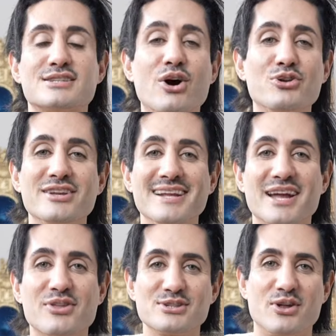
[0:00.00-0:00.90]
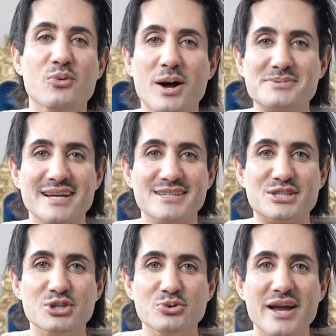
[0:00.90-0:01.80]
So you can get those on the website
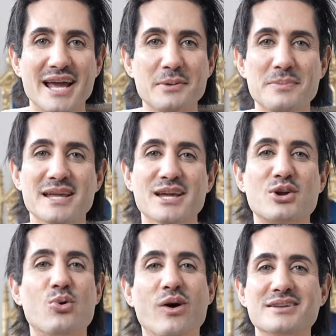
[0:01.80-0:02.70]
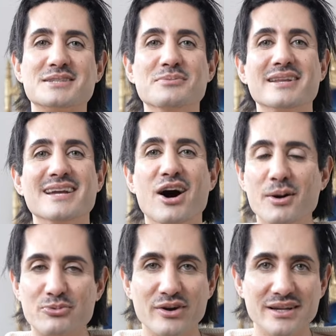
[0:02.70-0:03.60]
too and be quantumly
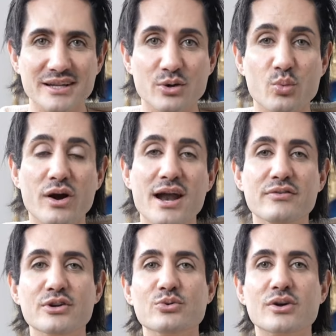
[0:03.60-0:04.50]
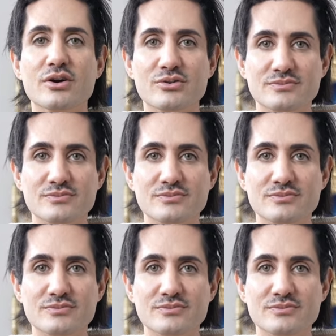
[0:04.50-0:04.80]
upgraded wherever you go.